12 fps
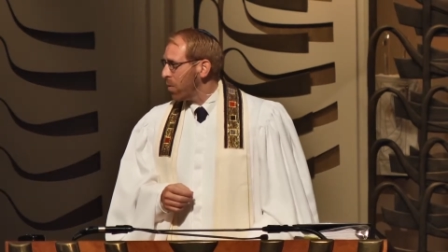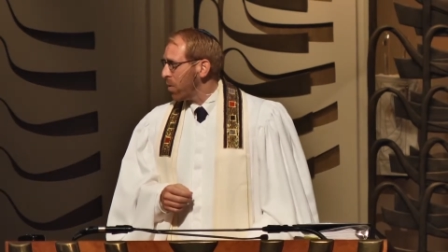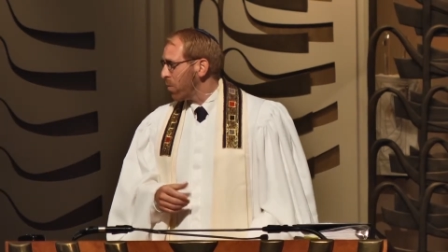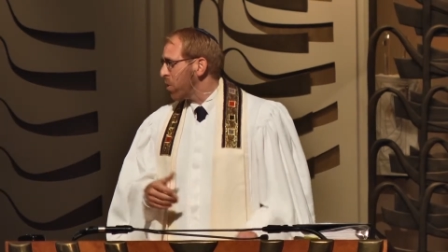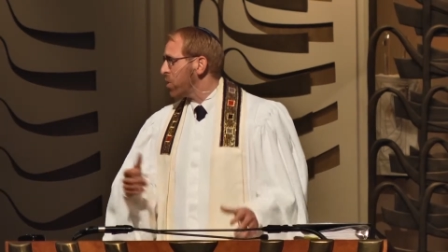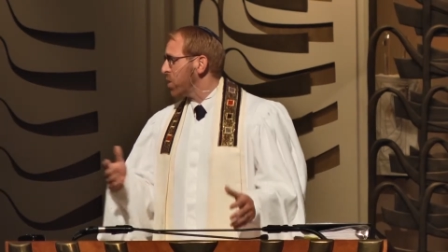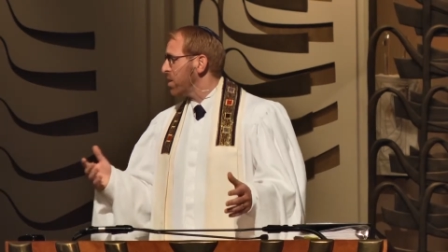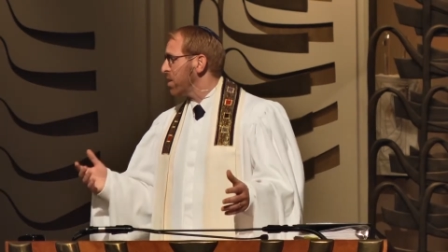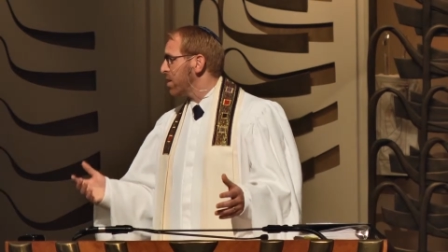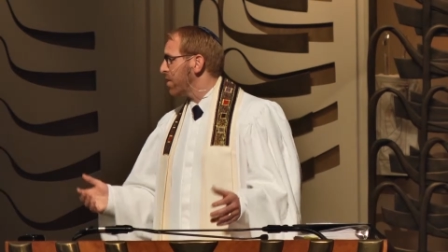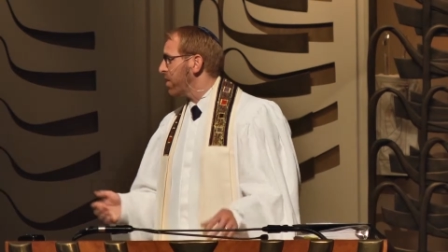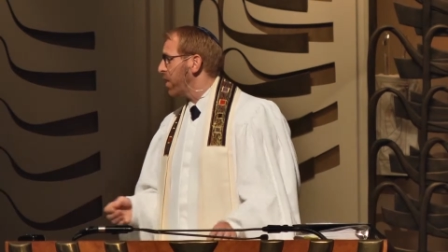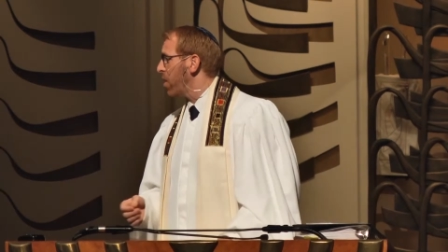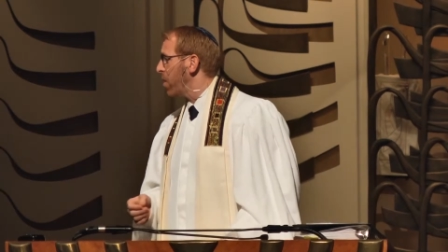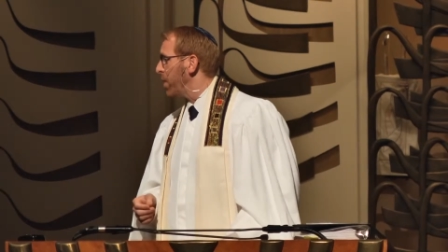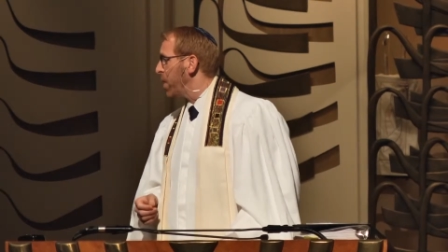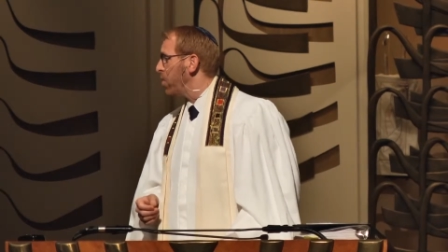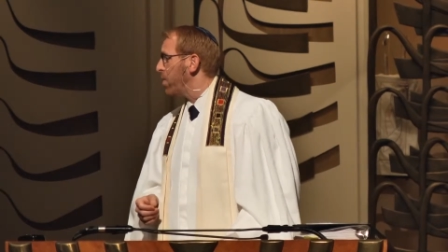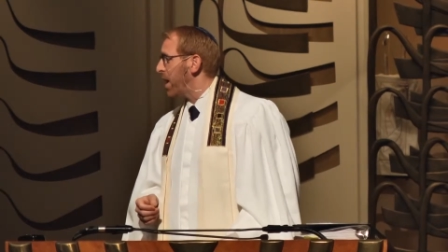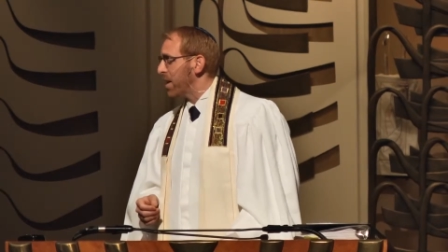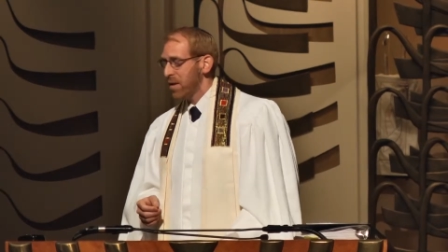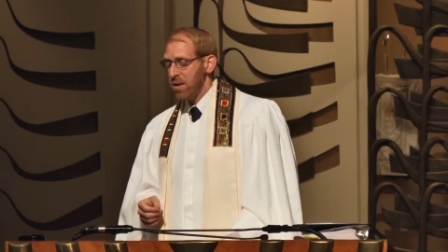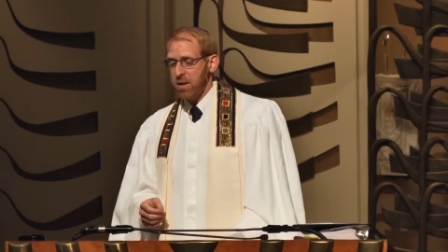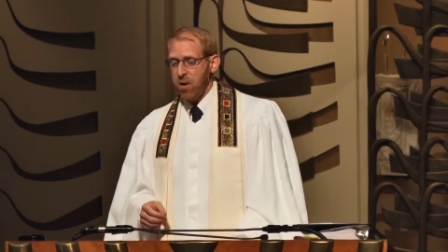when merchants flood our
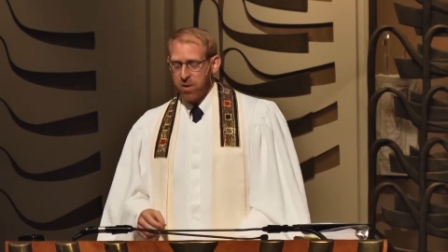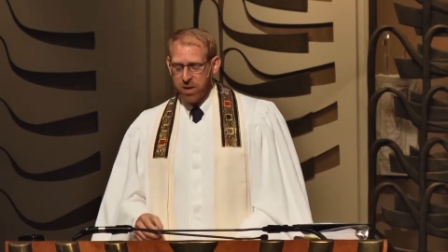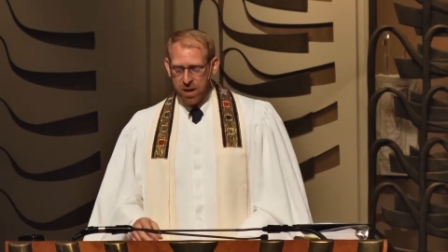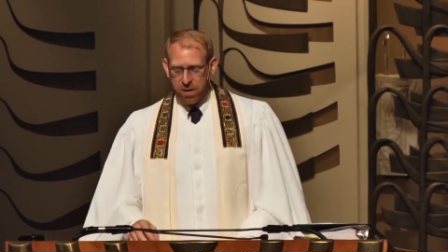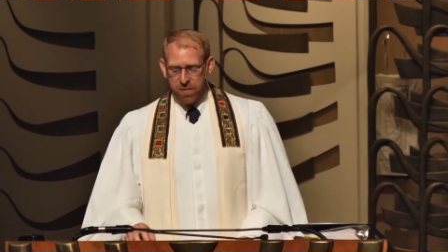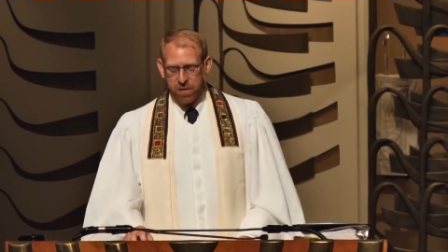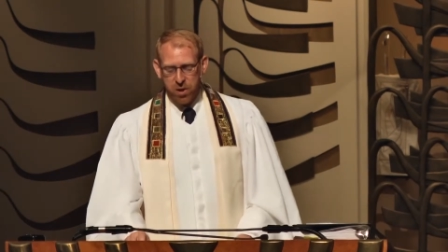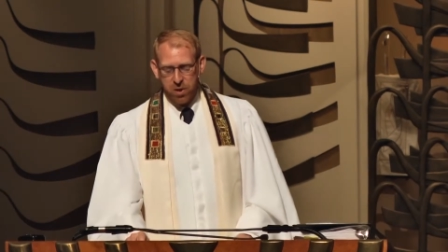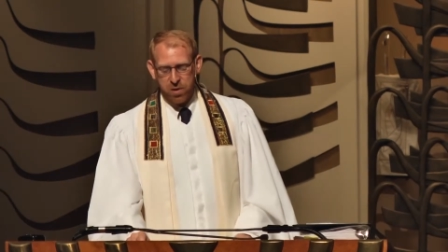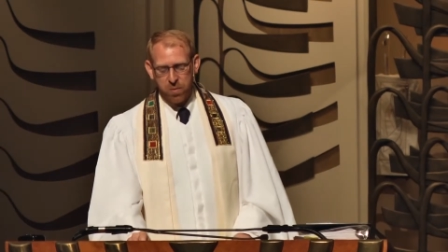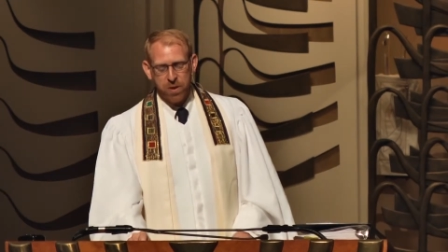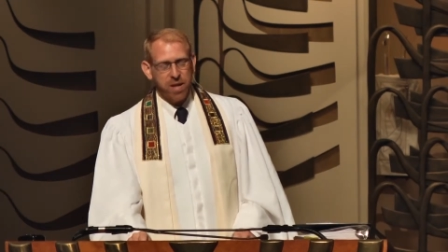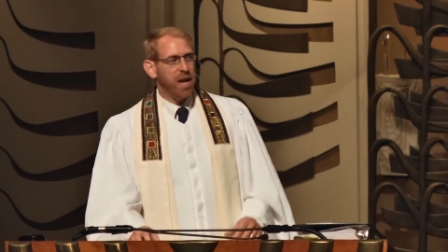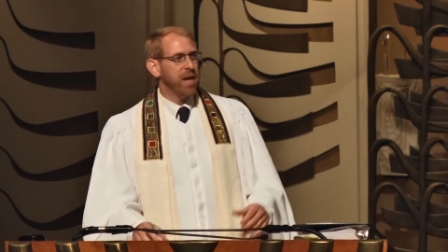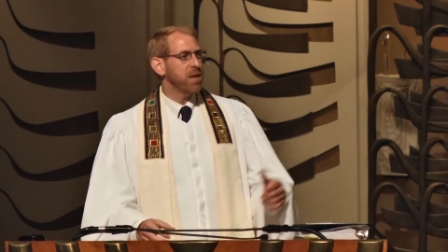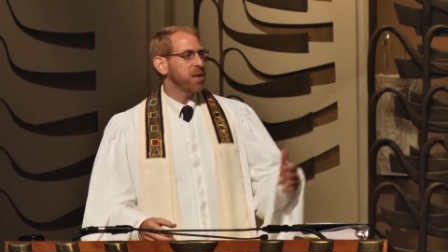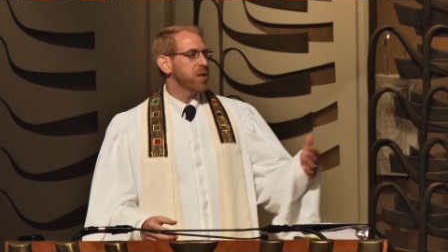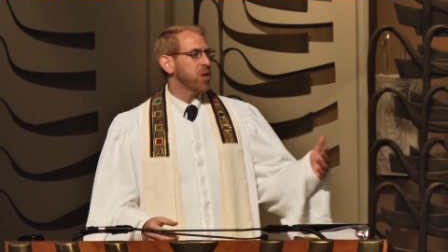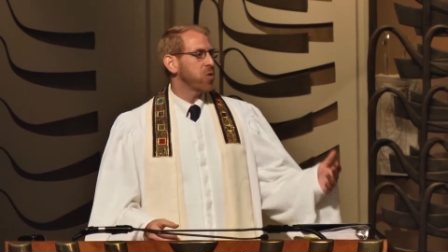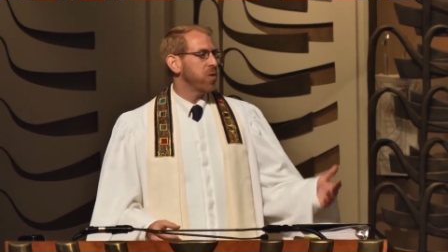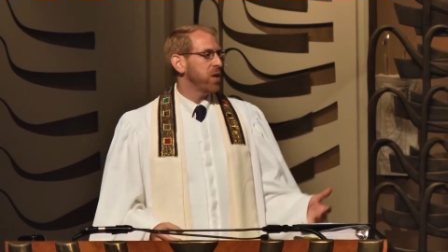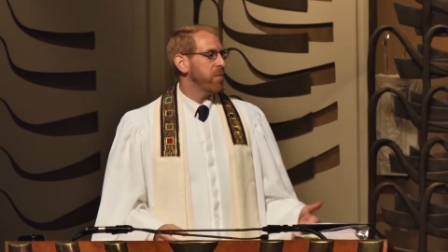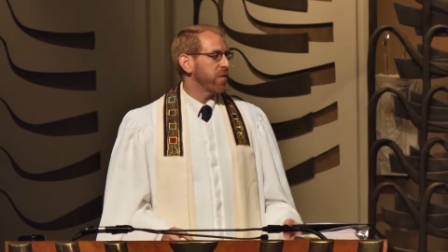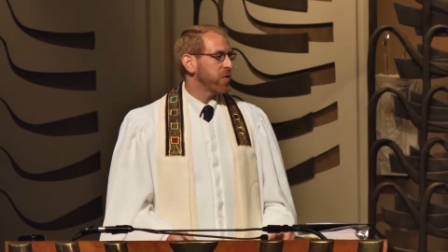mailboxes and our televisions with an endless
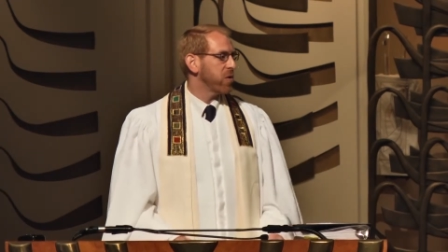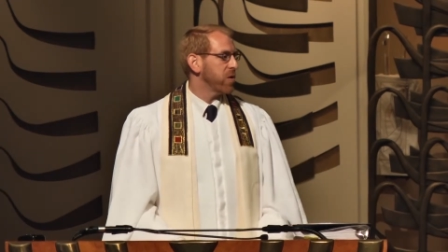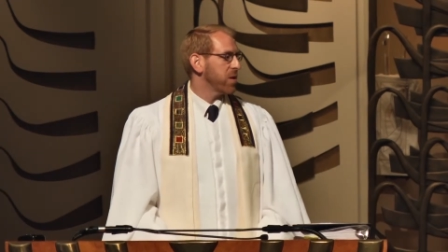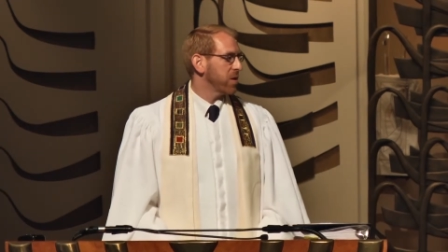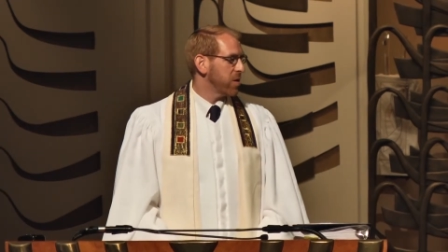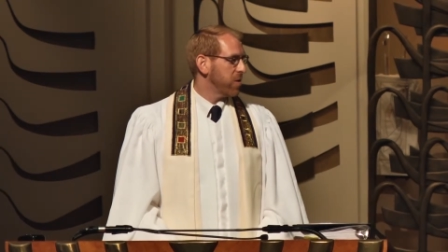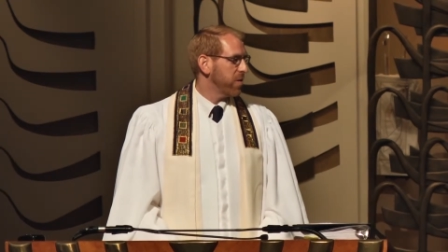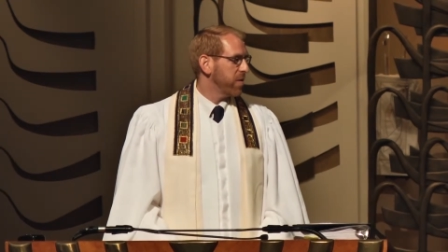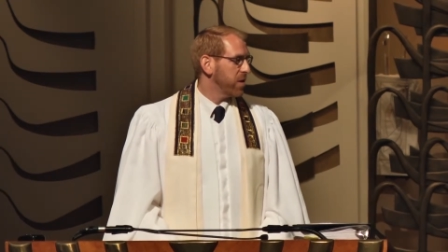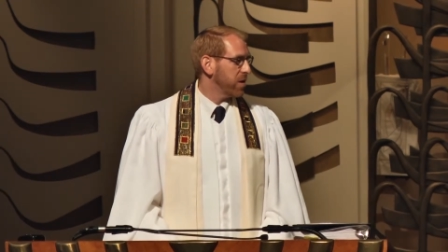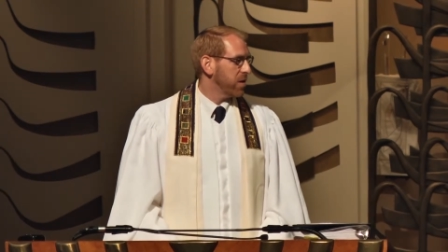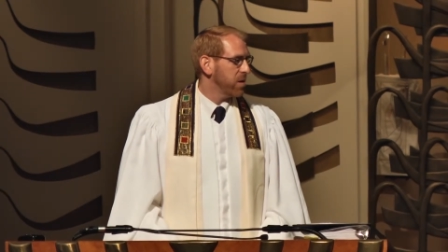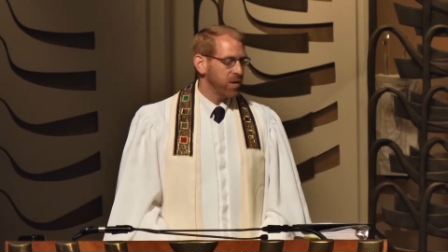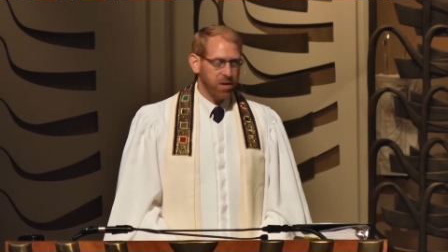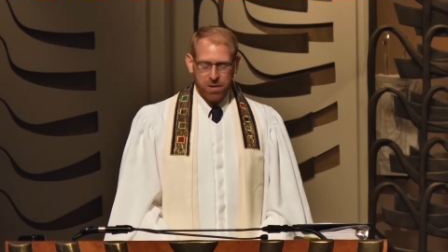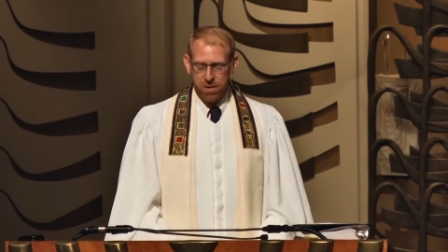stream of goods and services,